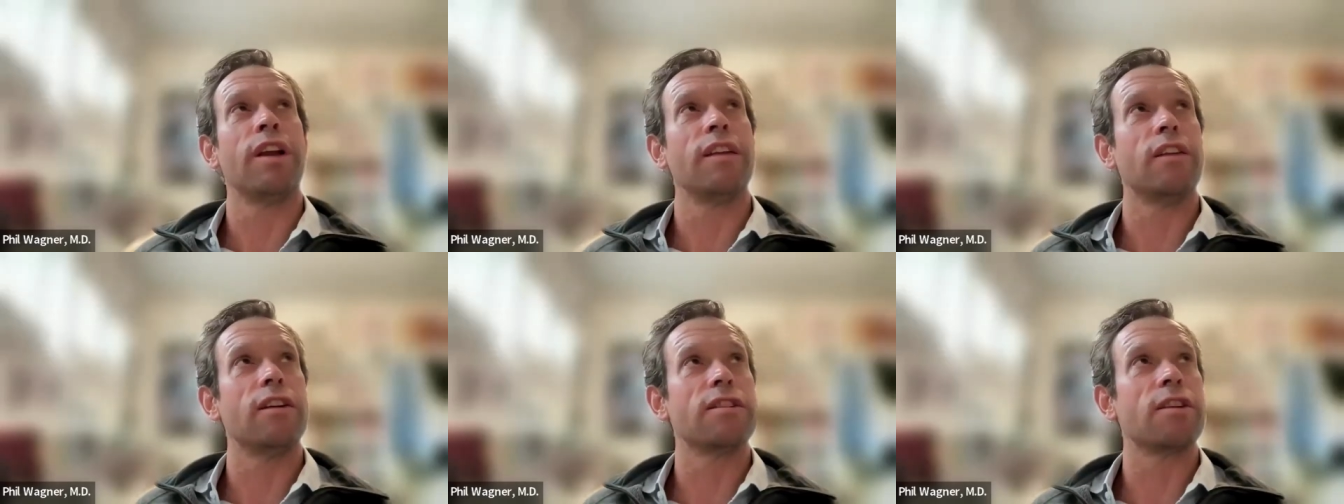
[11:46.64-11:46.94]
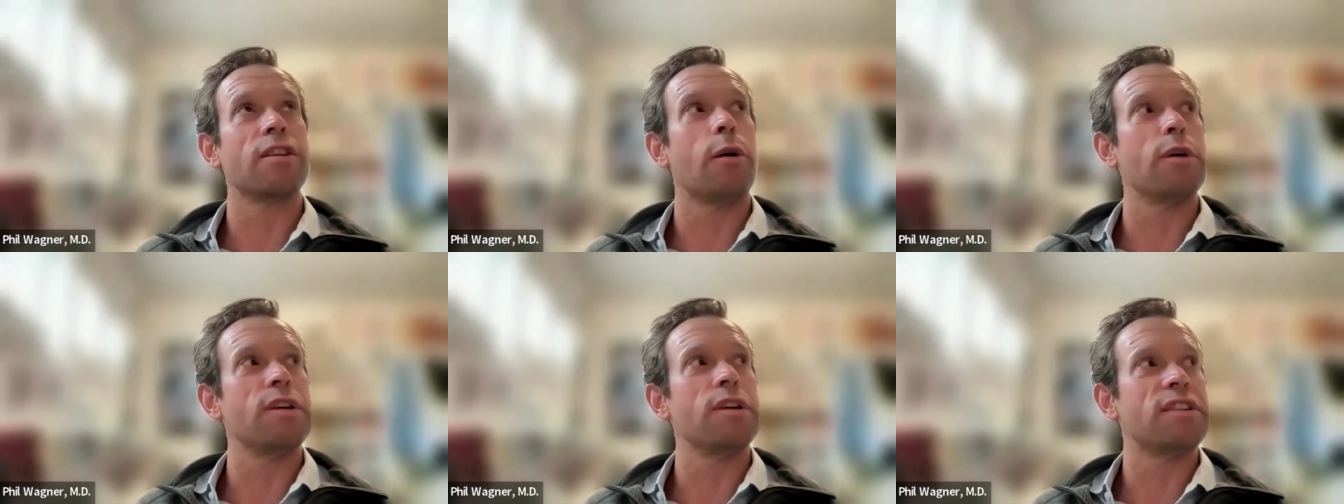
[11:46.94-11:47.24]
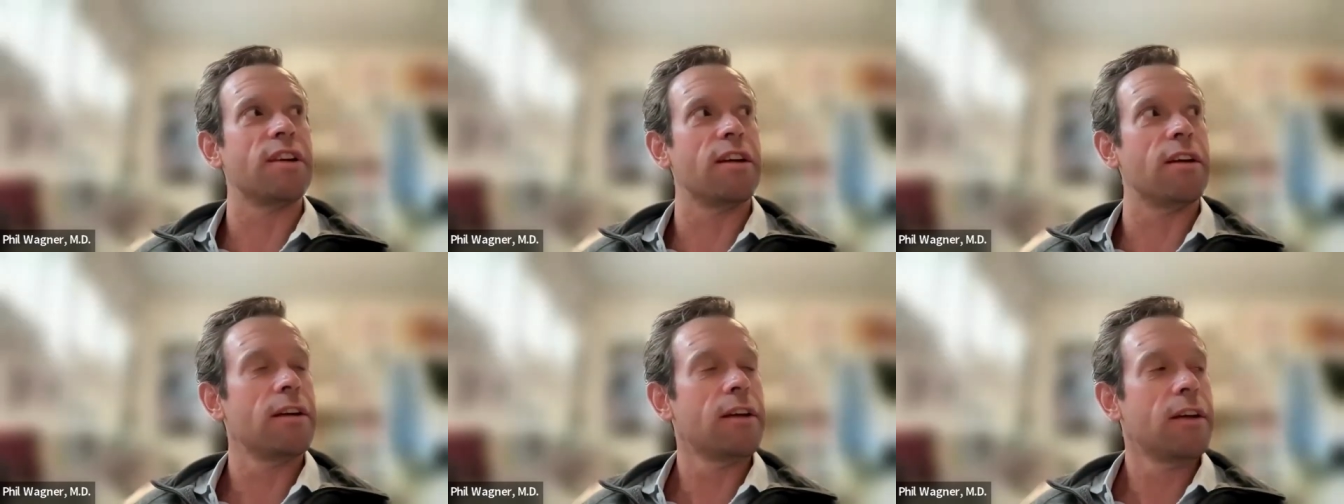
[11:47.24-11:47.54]
There's always
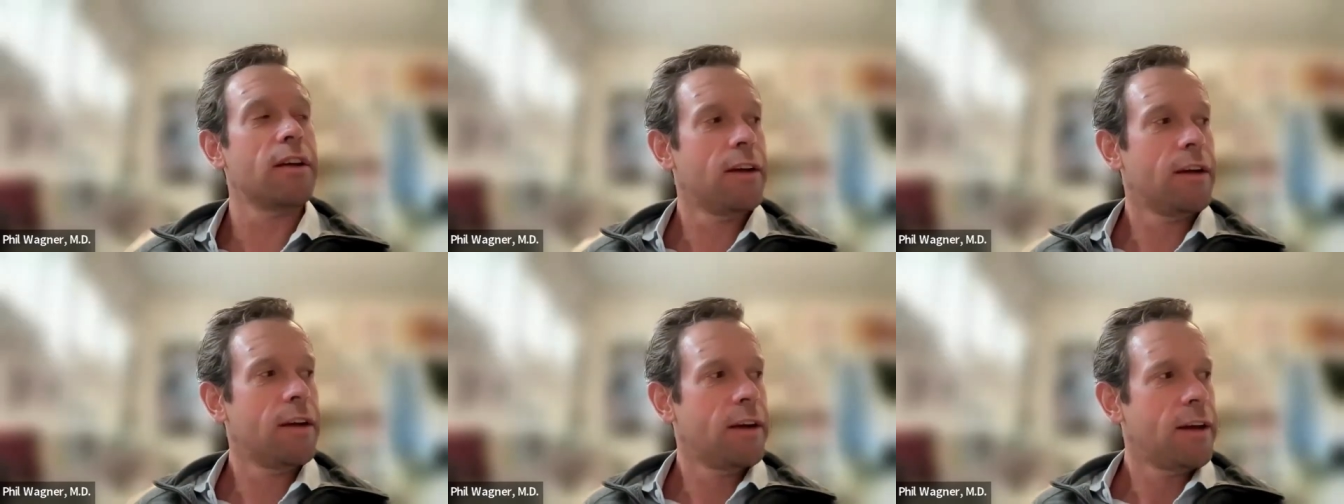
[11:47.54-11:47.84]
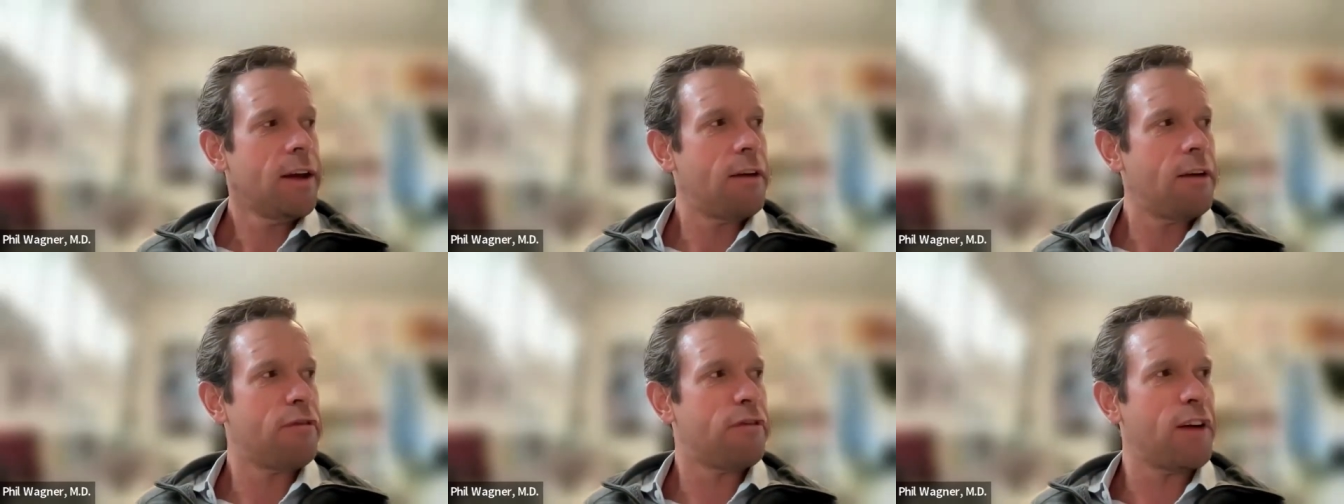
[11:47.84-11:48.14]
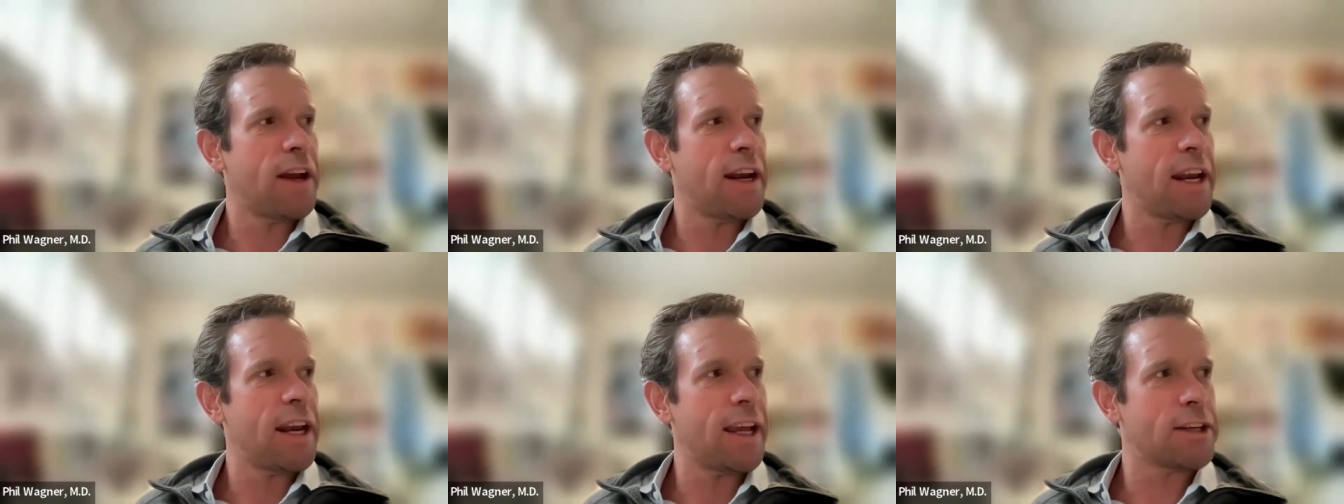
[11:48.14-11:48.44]
a a
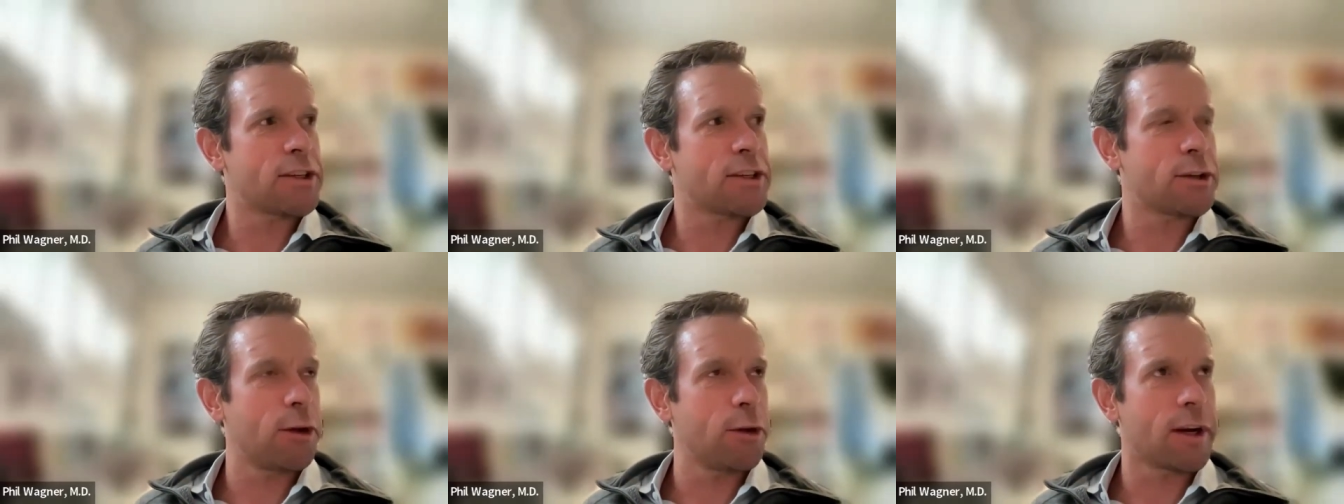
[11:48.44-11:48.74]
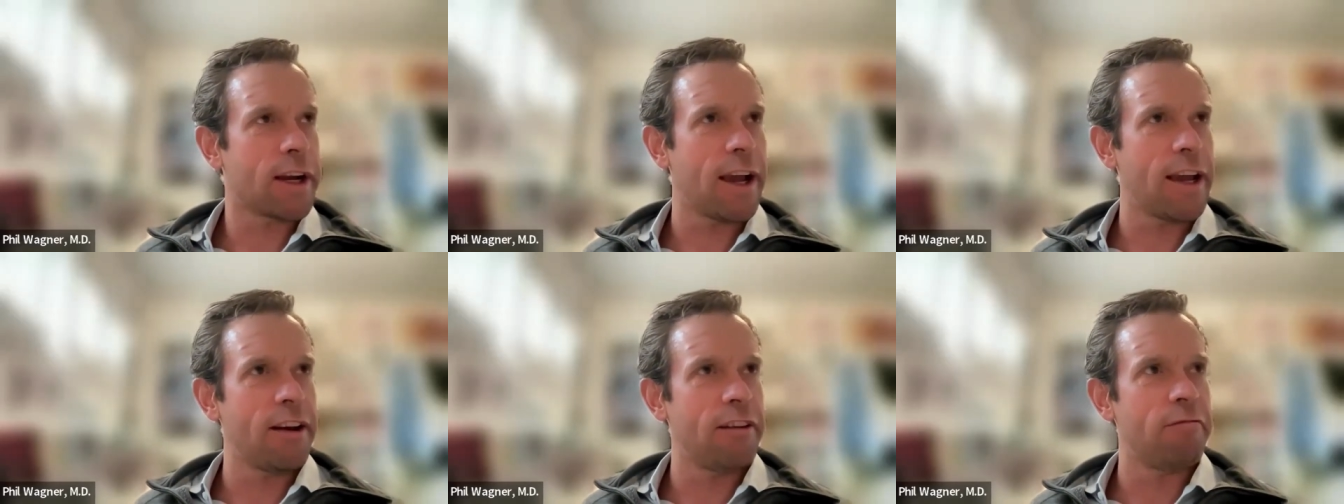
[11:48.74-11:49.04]
financial kind